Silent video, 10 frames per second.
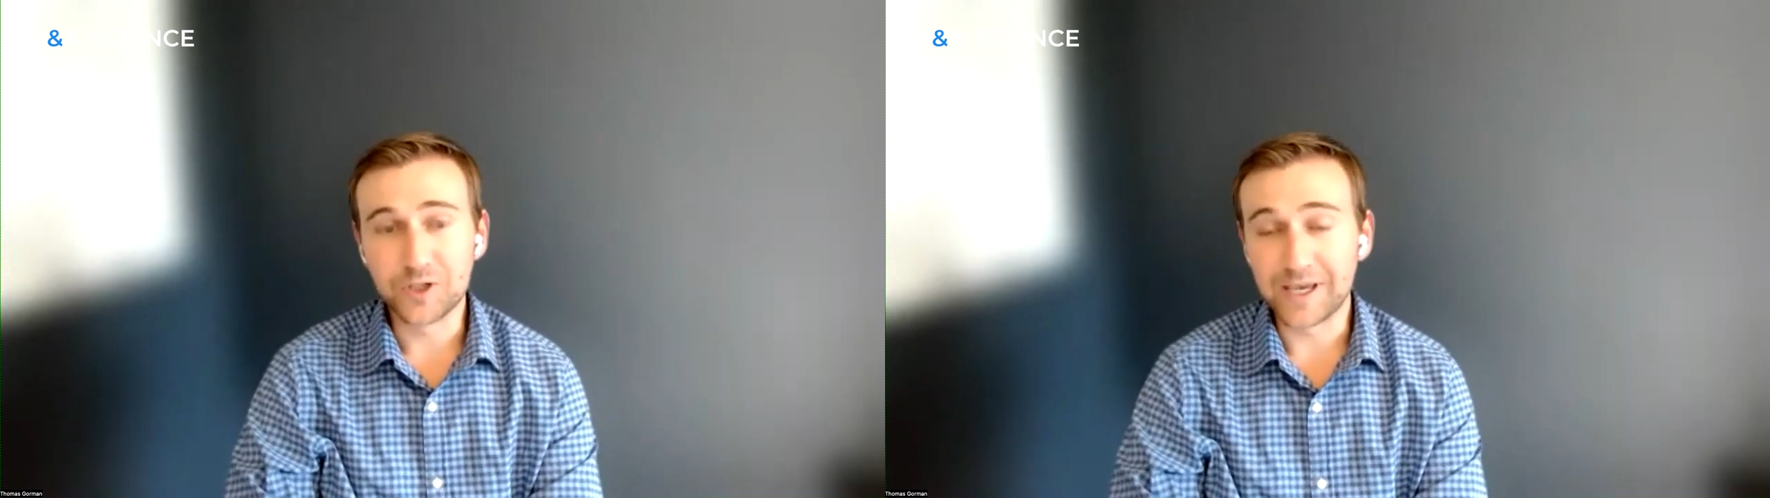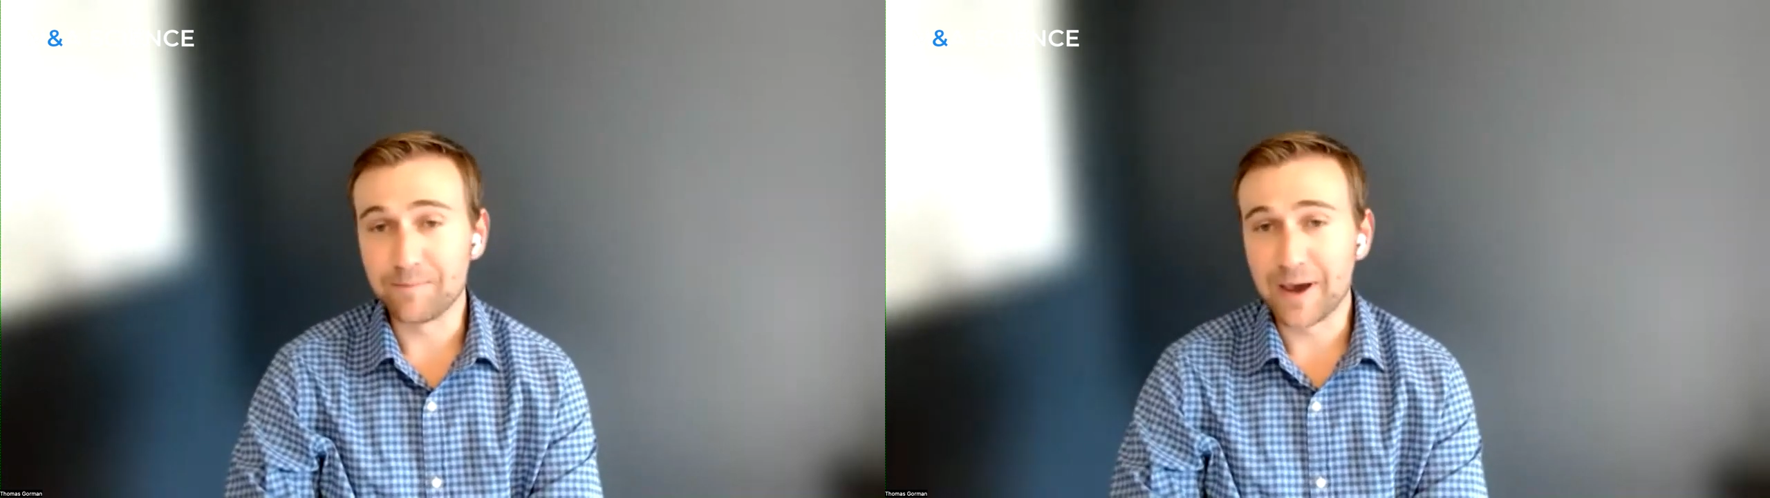
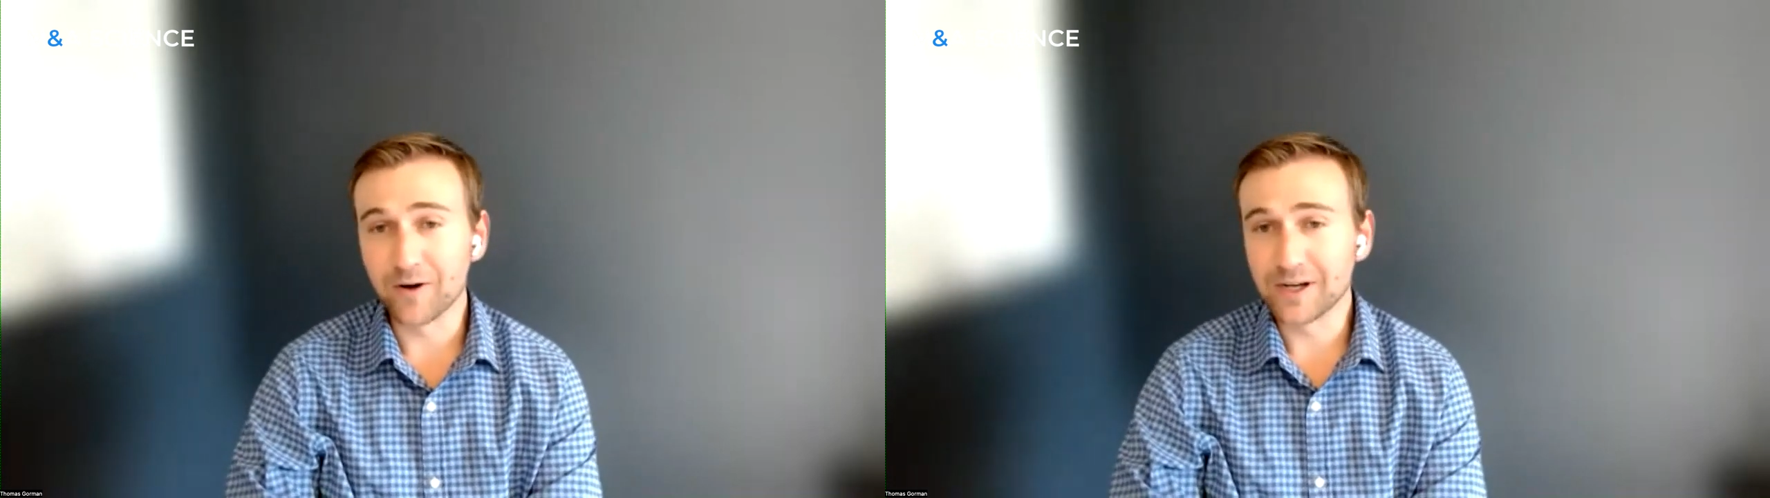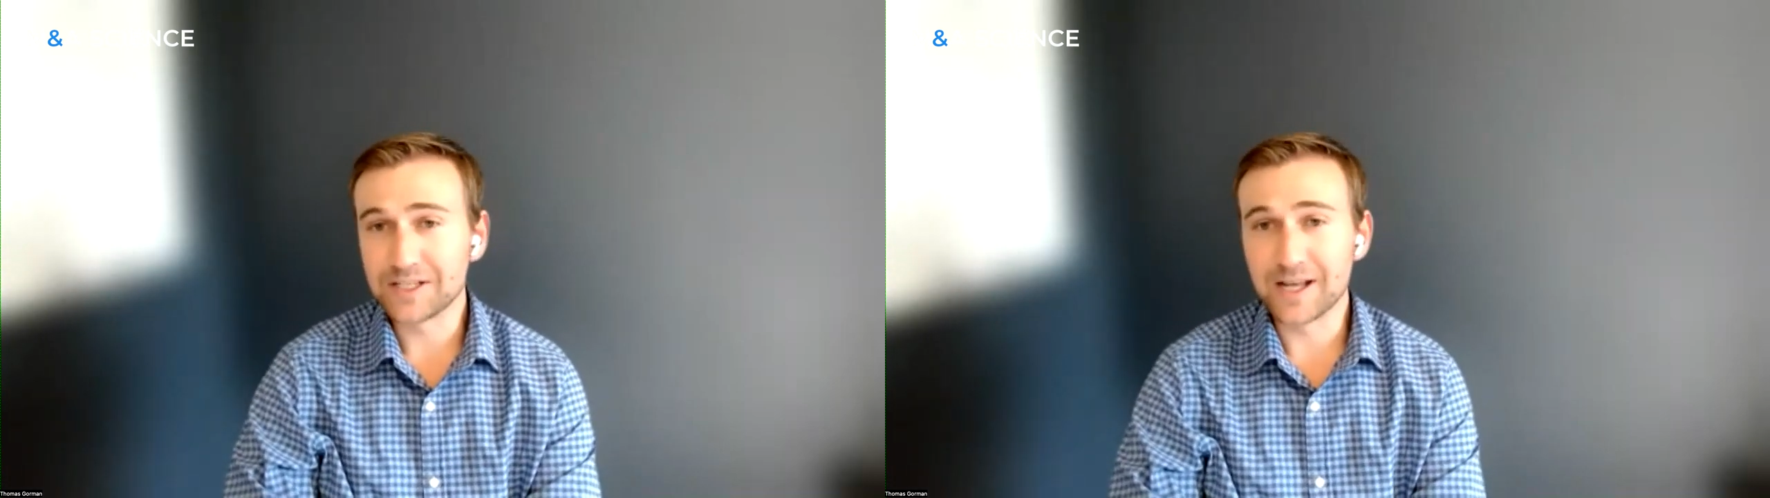to get
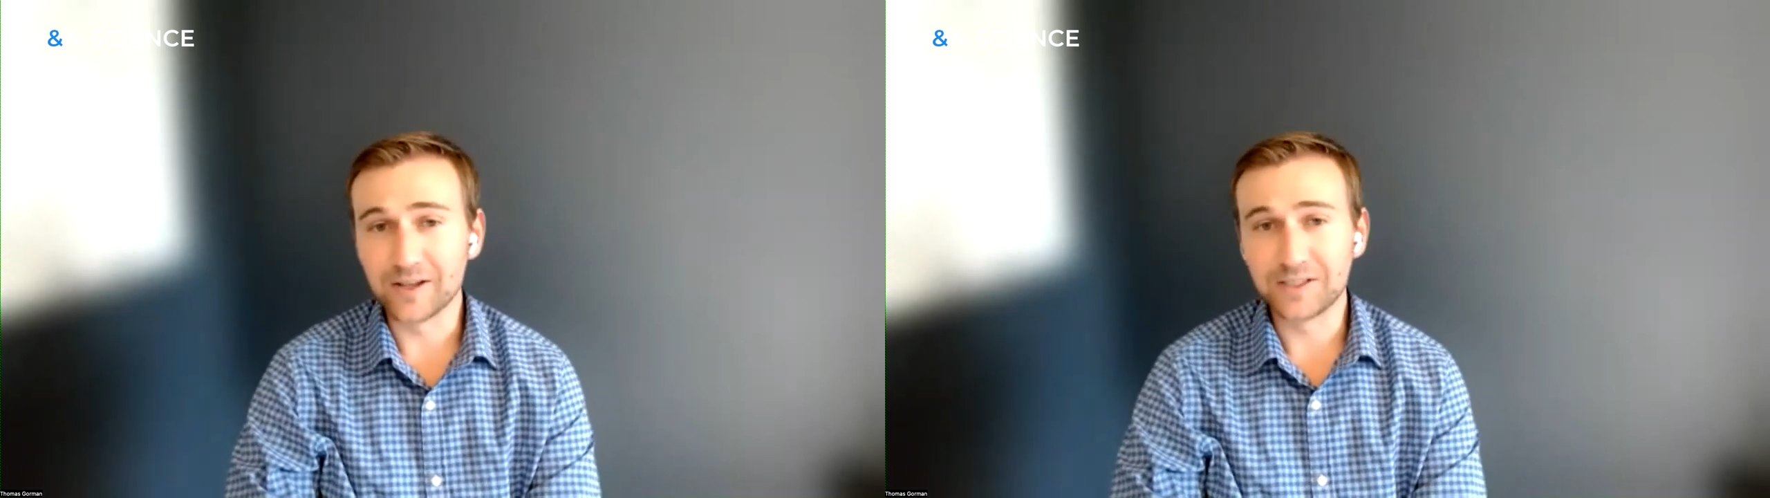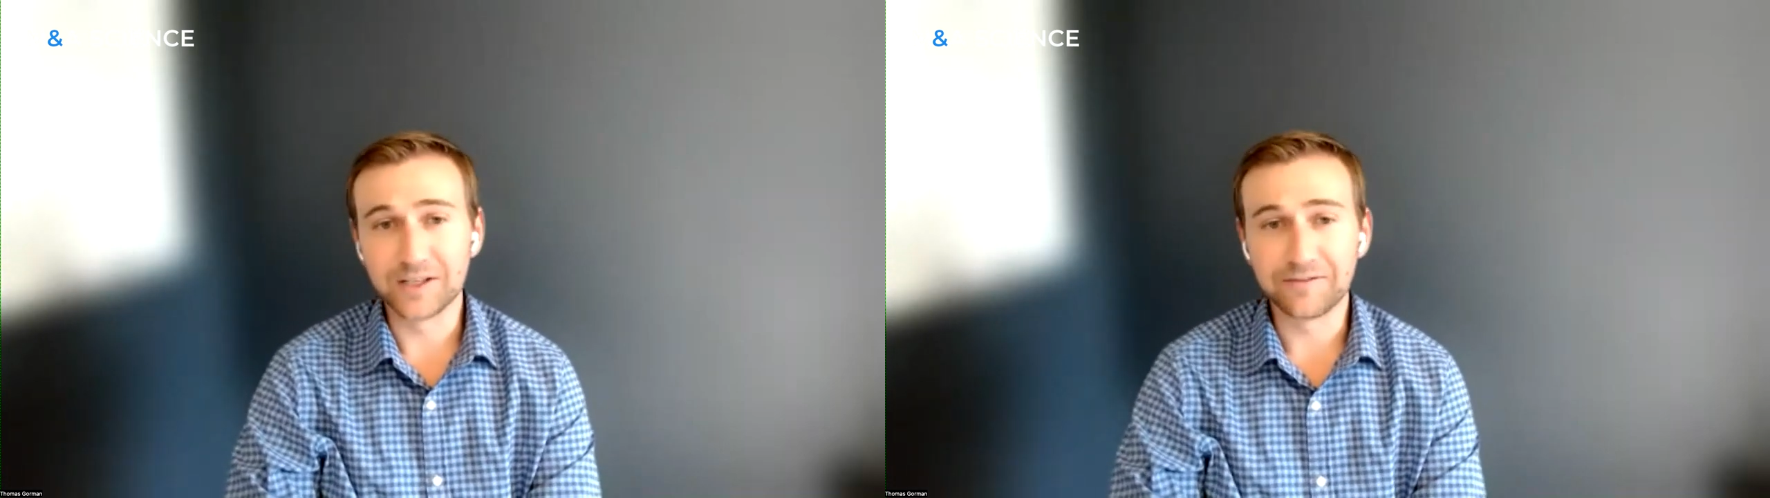better at
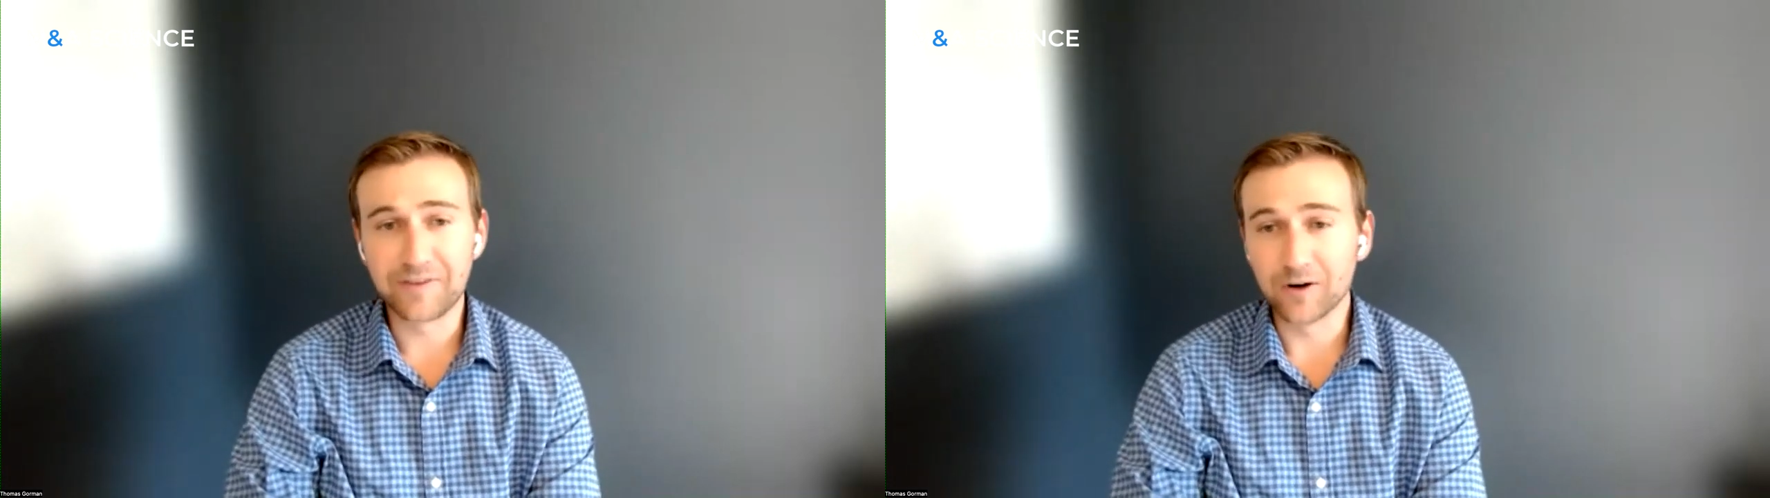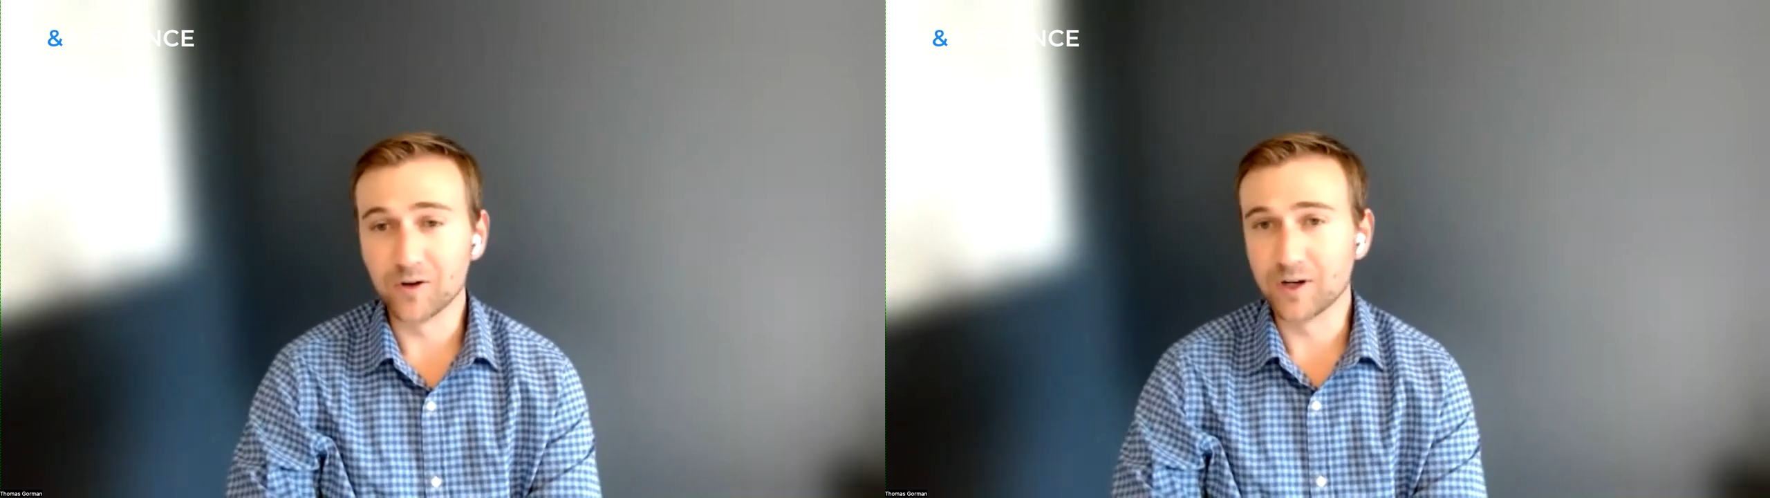selling to the
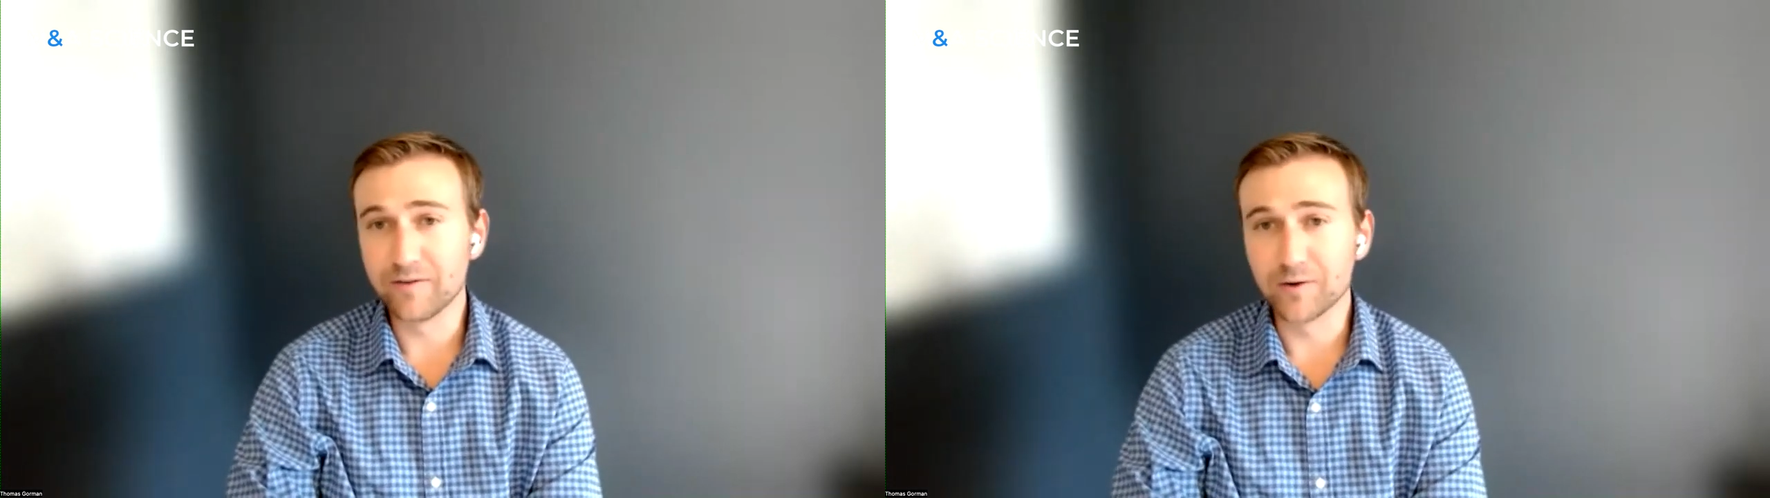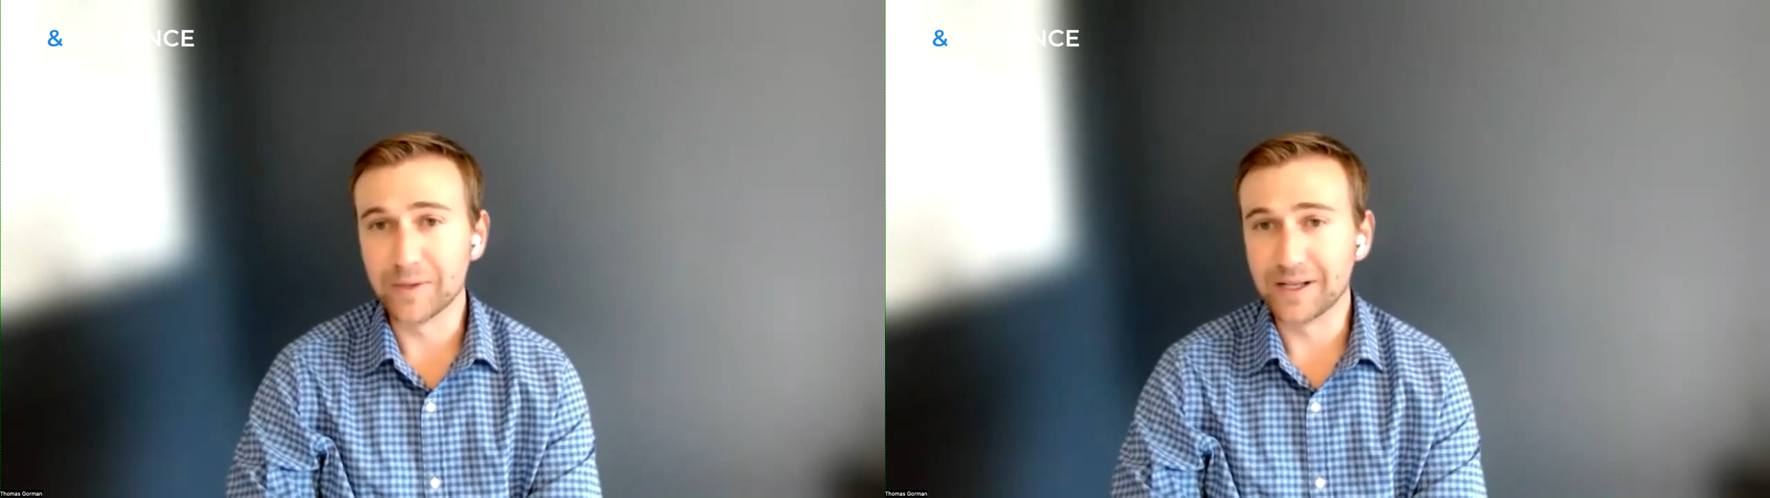federal
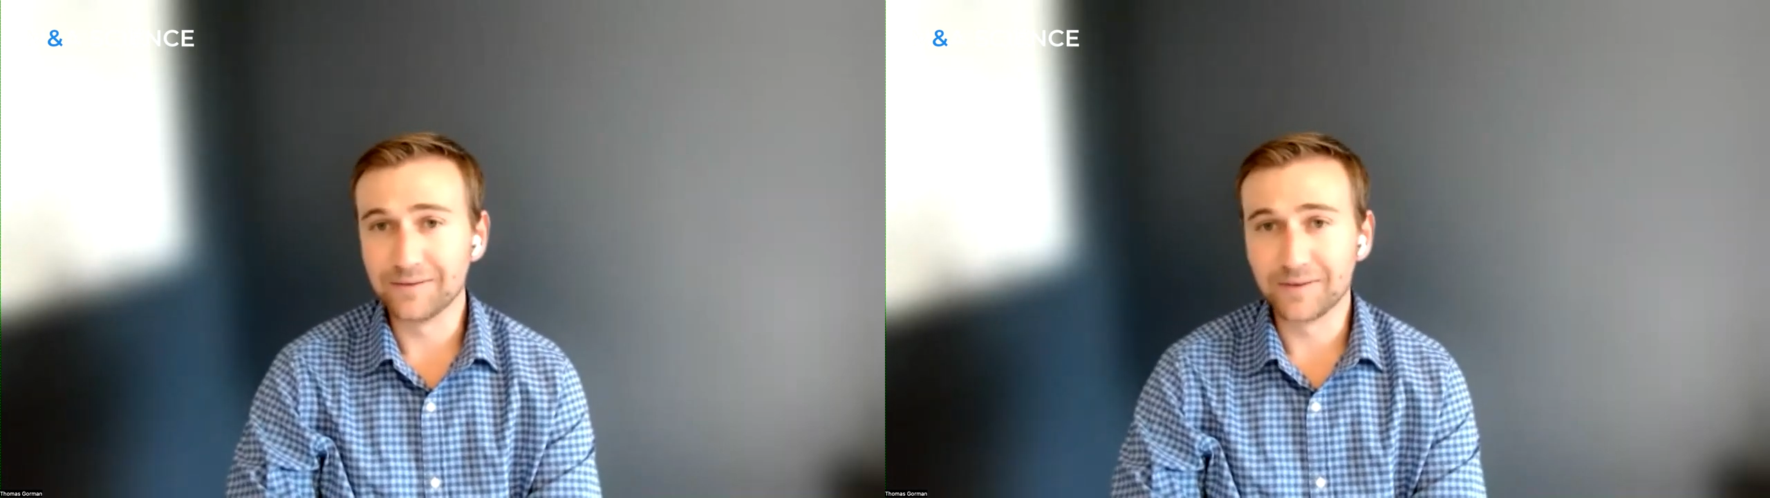government.